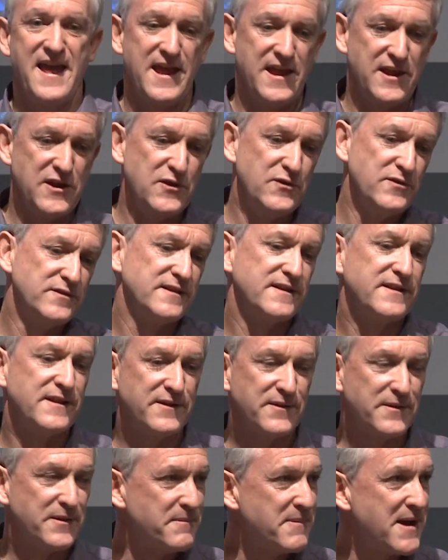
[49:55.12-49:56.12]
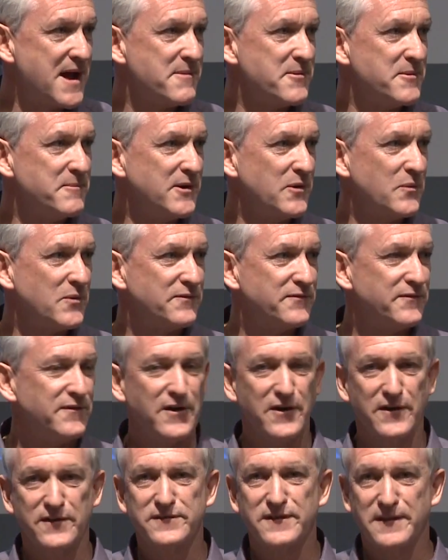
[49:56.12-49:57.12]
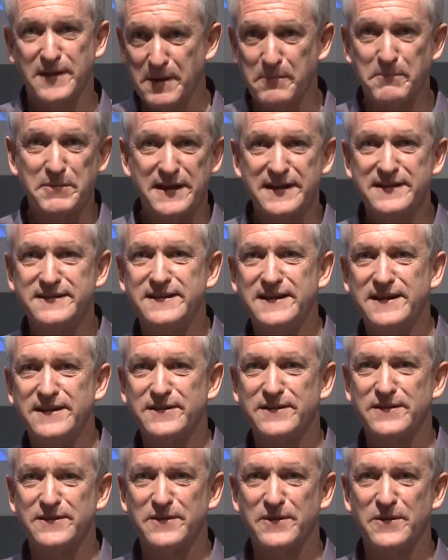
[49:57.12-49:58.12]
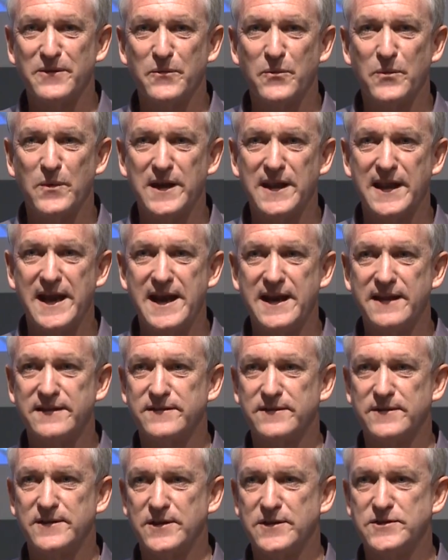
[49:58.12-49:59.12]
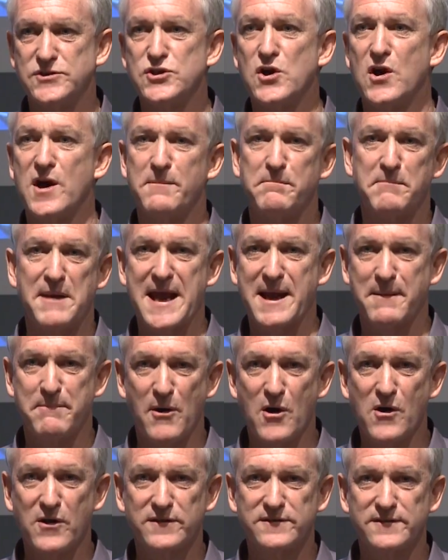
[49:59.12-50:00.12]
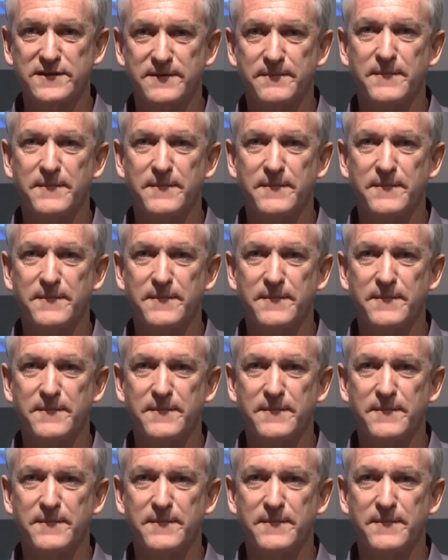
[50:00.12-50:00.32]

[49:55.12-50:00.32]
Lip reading: using the Barmah-Millewa Forest, the complexity of the wetland, it's a giant black box,